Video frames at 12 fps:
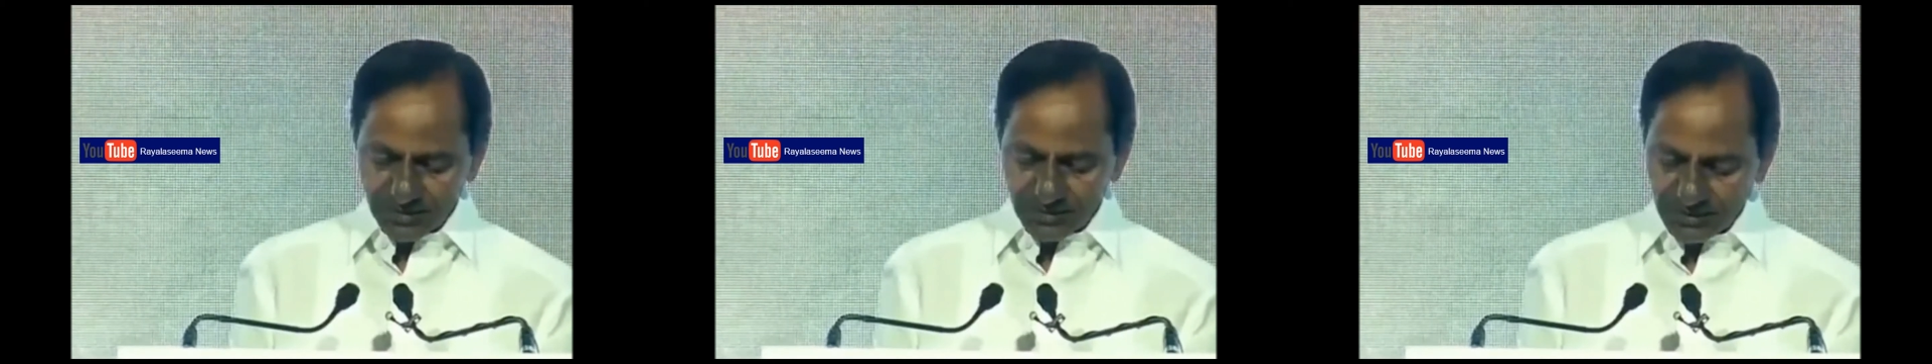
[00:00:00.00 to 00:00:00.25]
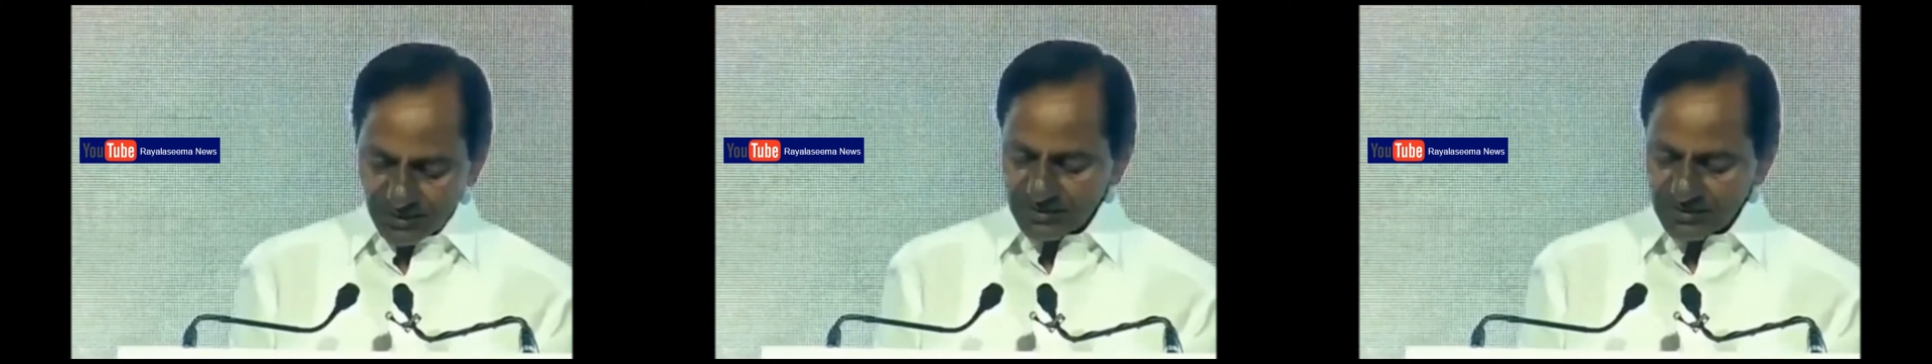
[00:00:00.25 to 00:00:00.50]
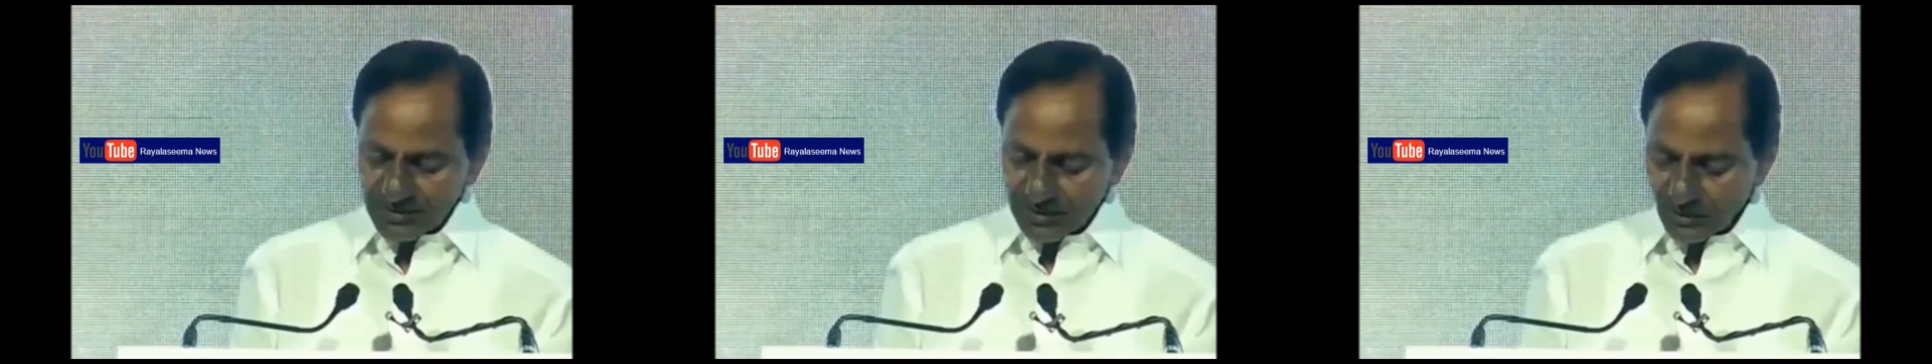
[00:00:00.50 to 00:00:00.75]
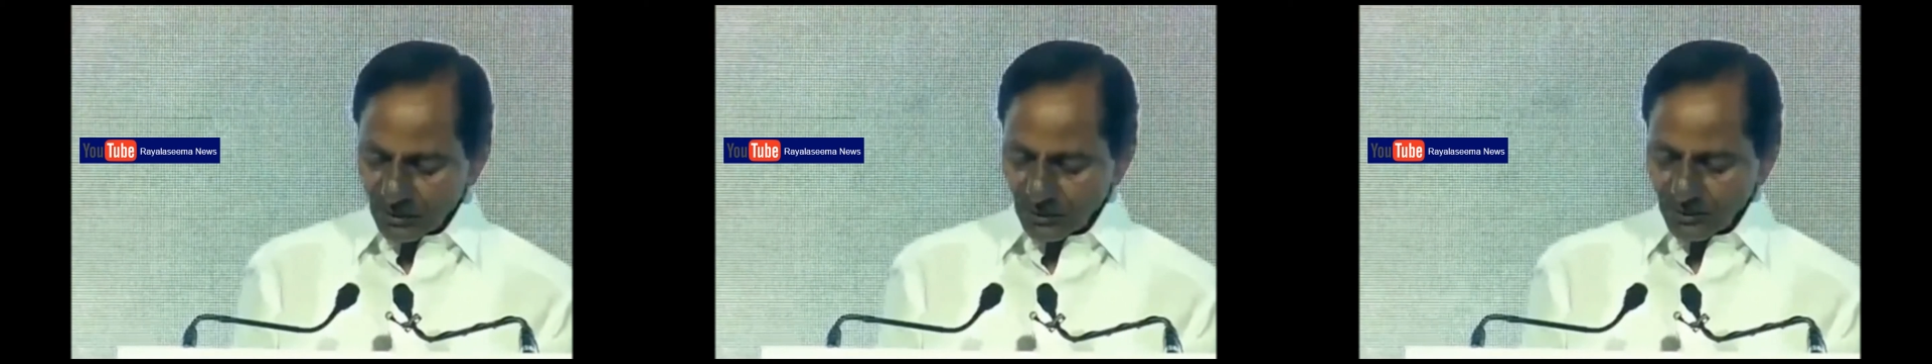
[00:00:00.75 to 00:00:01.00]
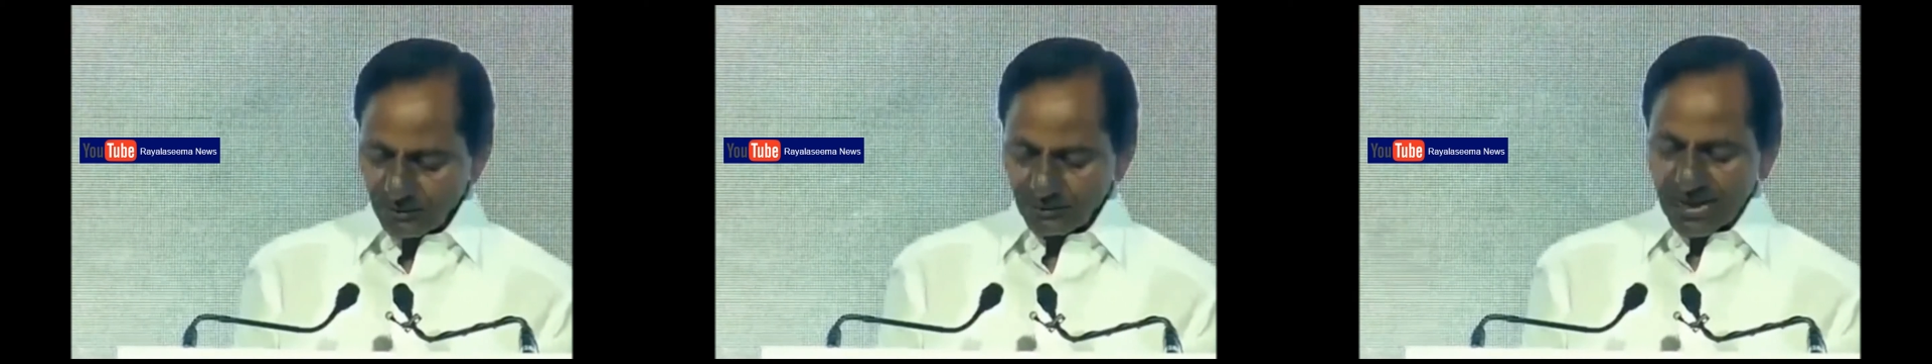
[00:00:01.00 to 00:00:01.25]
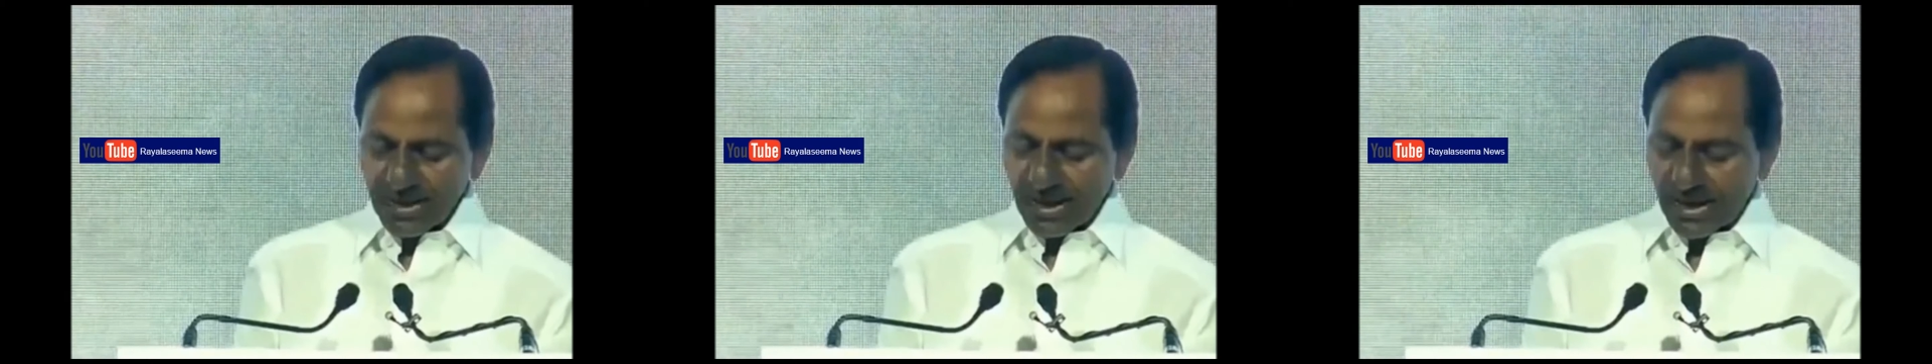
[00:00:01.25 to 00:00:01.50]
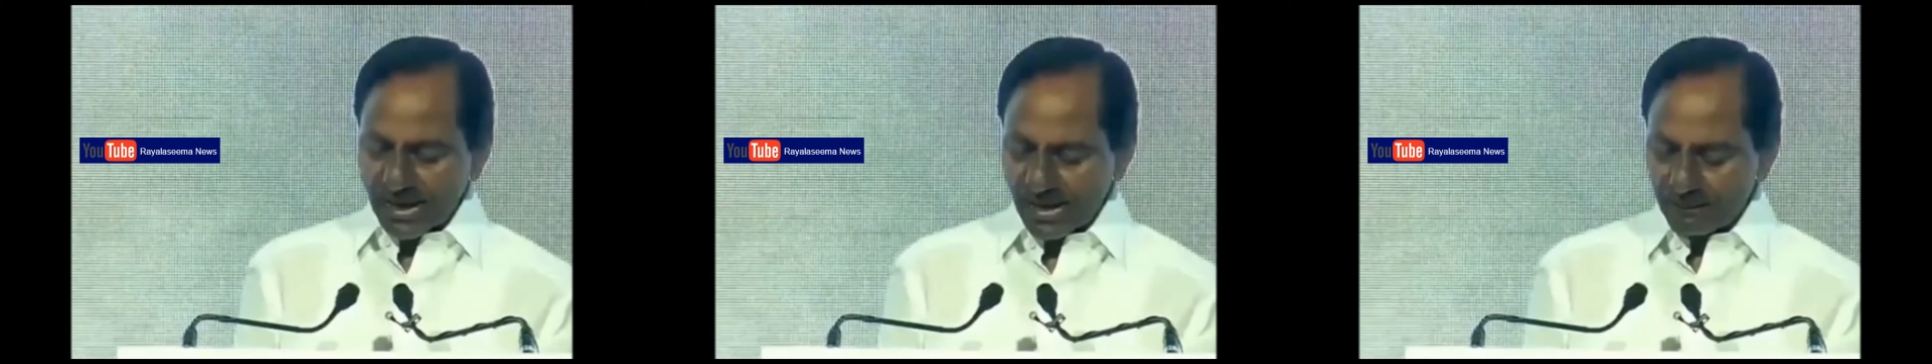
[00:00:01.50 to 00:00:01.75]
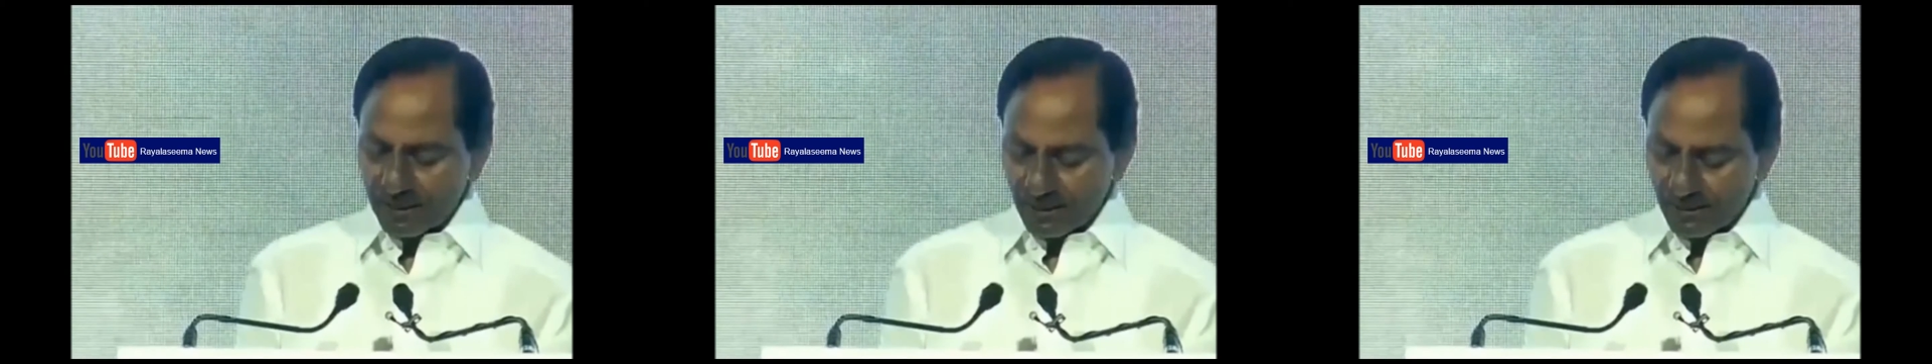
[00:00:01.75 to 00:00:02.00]
These include
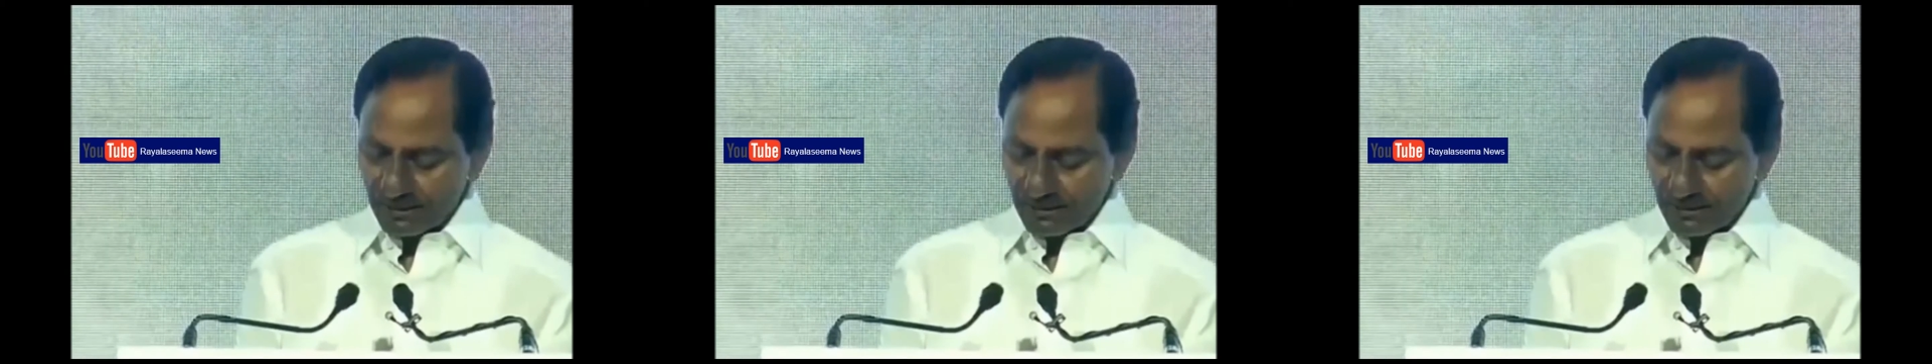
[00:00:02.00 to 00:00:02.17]
Apple,